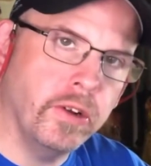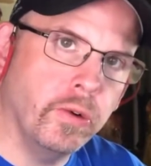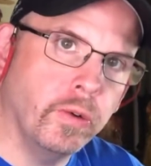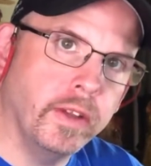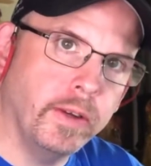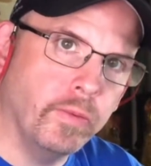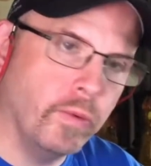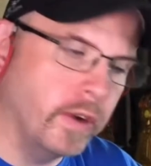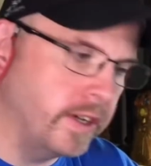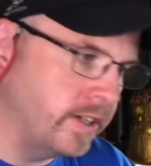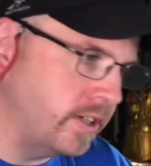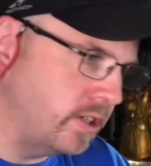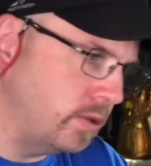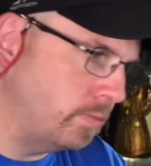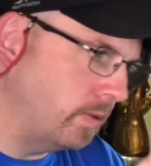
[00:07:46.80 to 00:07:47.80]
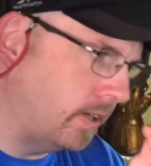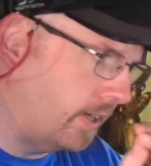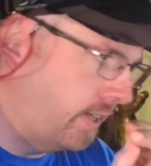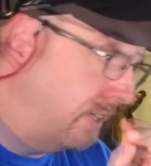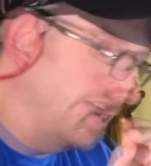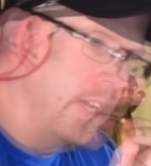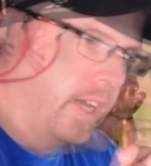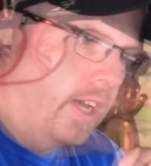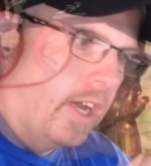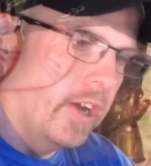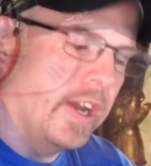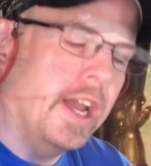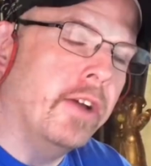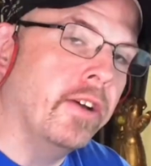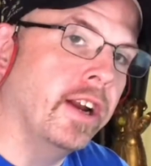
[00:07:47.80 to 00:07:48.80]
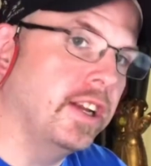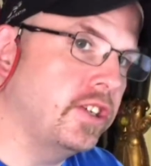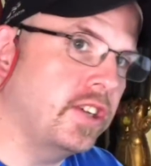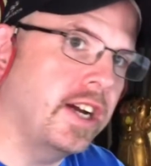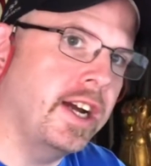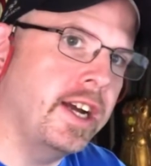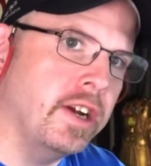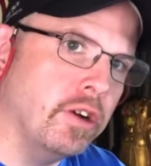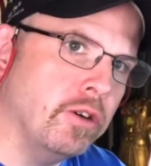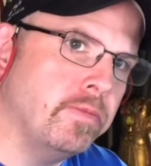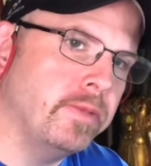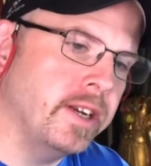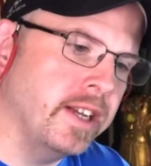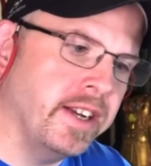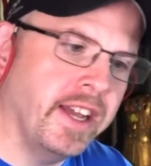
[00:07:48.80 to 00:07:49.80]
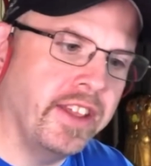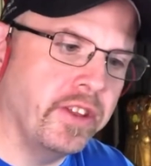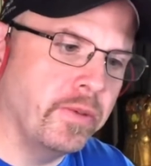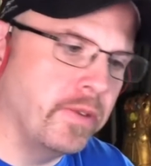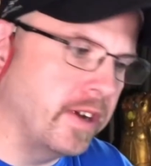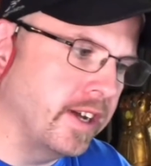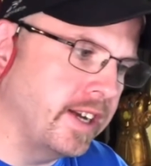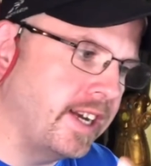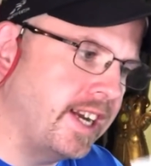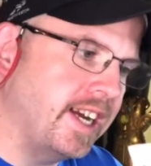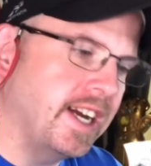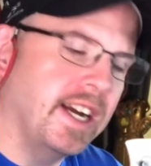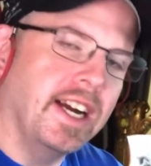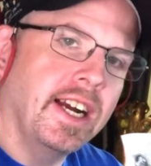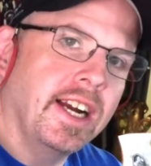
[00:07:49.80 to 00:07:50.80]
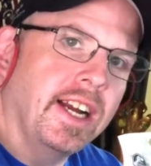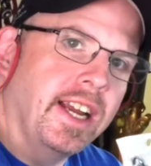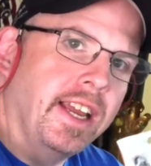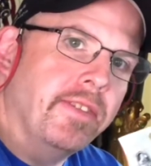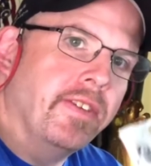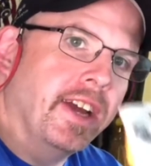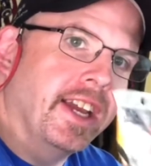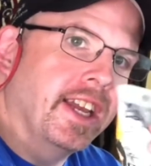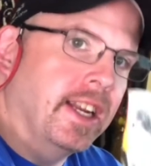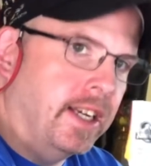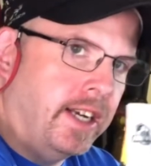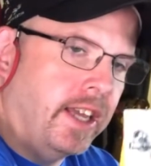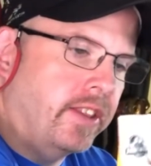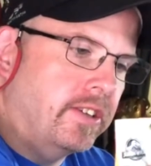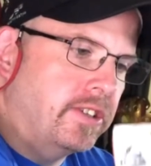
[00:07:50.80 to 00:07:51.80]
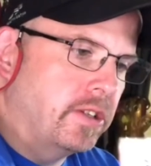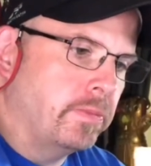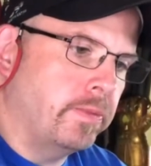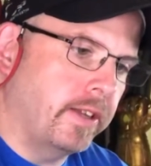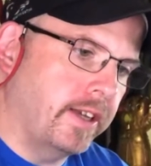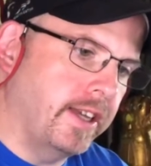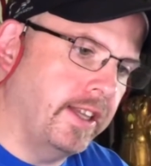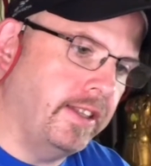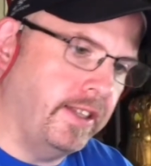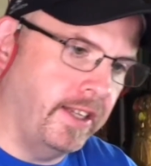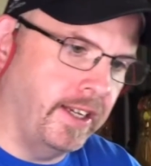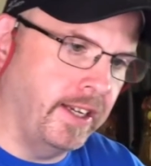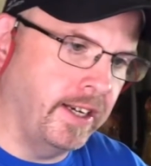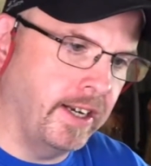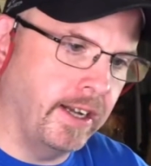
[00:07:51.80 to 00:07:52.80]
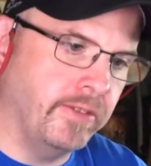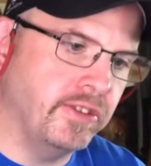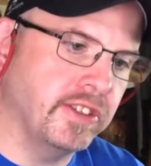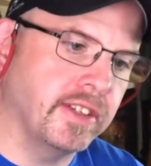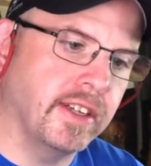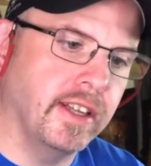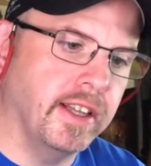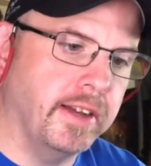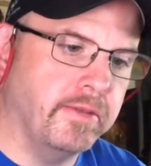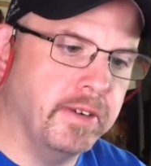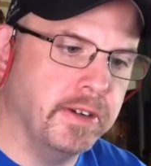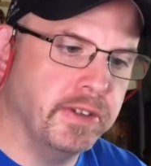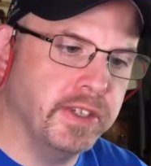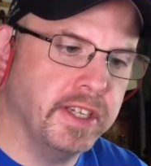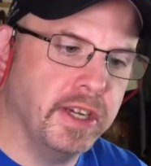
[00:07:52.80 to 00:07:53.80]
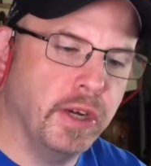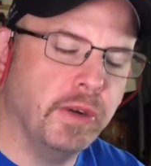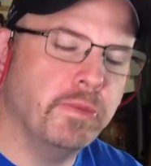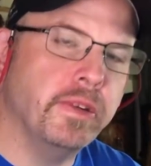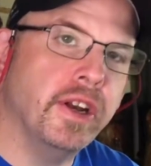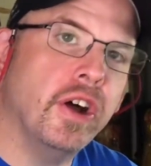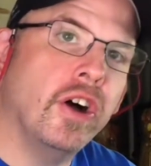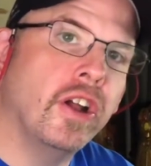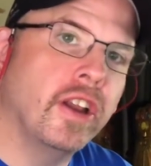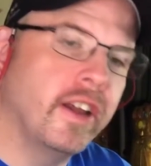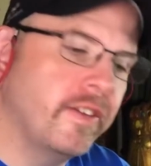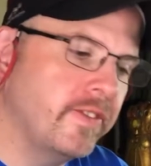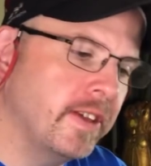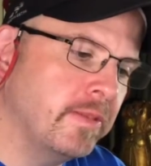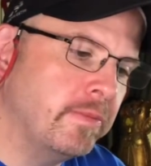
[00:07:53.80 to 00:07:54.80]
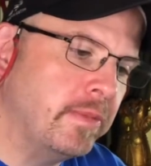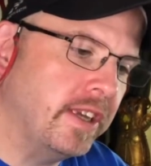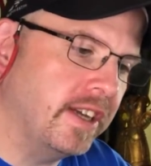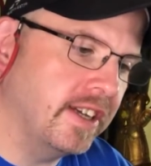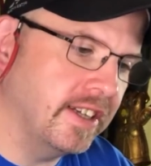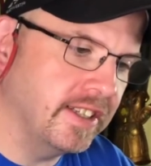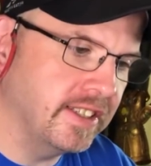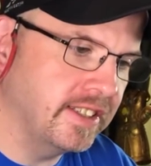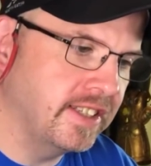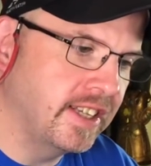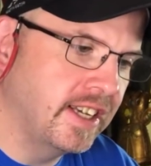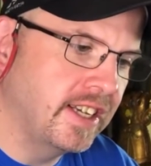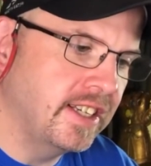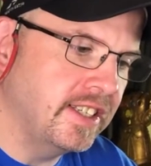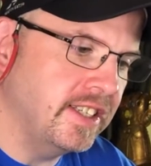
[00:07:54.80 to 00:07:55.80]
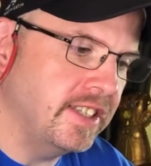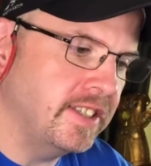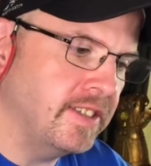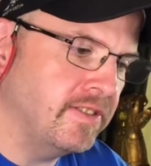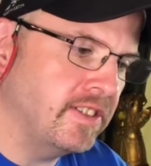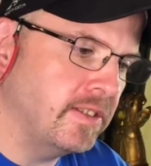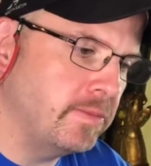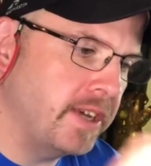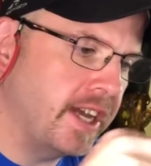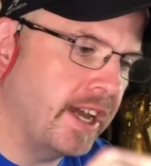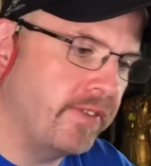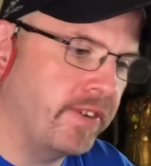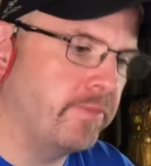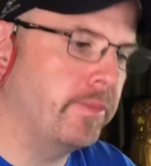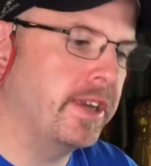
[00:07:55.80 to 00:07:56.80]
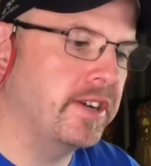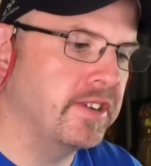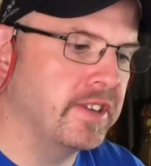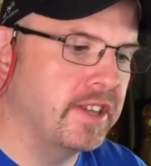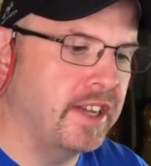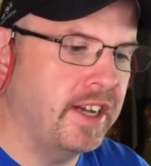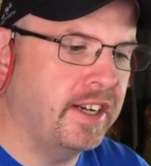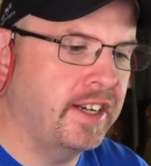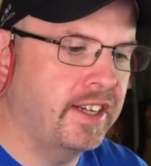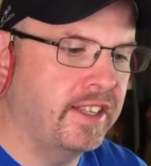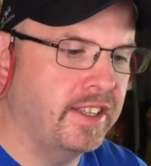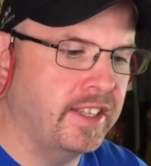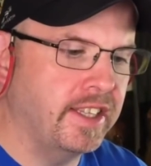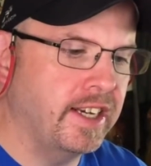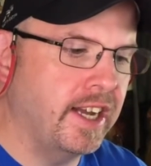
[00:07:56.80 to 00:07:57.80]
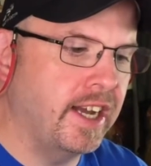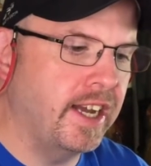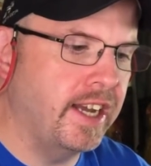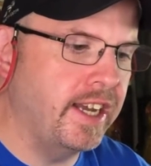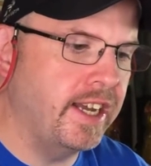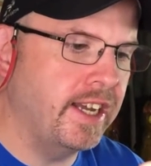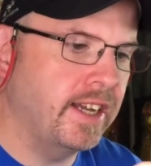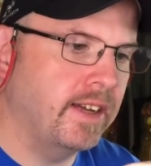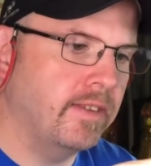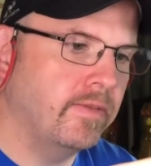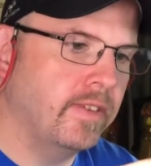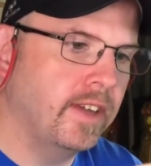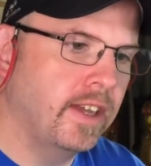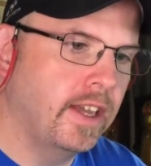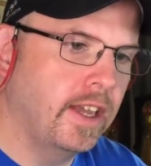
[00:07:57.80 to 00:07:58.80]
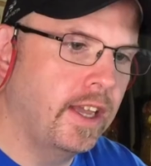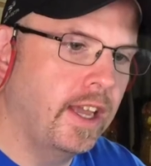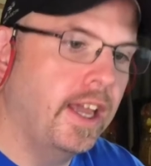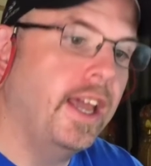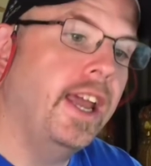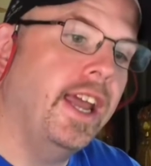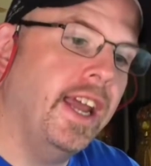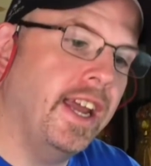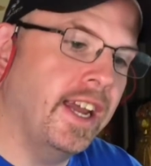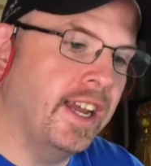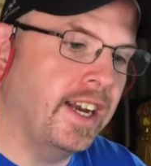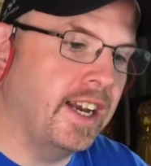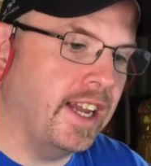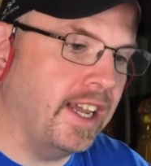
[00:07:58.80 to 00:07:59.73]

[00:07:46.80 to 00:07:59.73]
and only one duplicate. Okay, I'm going to try and open another one here. If I get another duplicate, then I'm just going to let Rosie open all of them because she seems to be having better luck than I am. And